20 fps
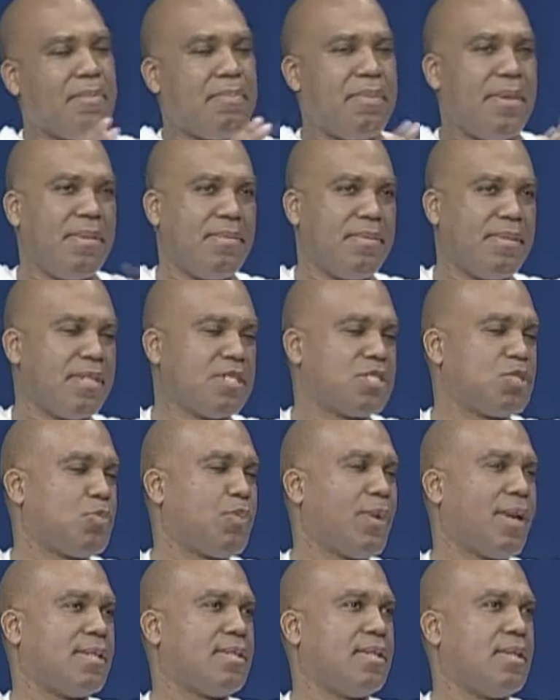of people
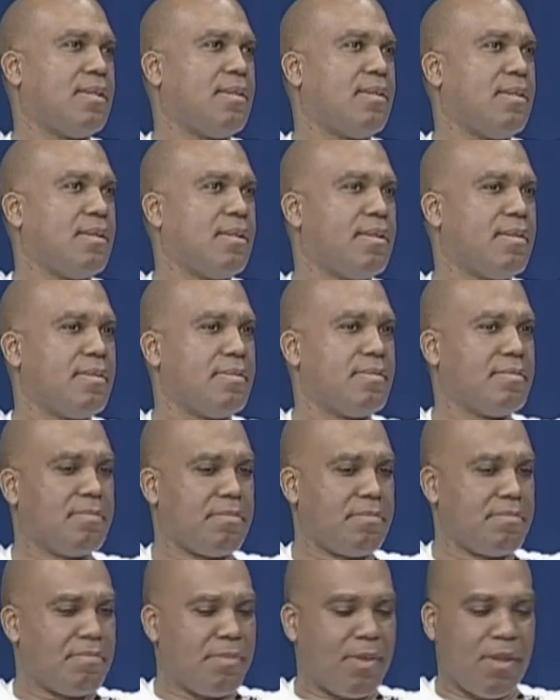expected
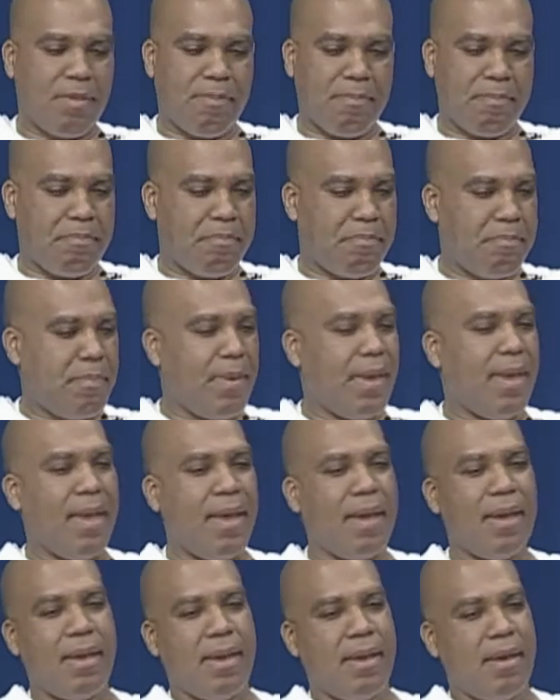big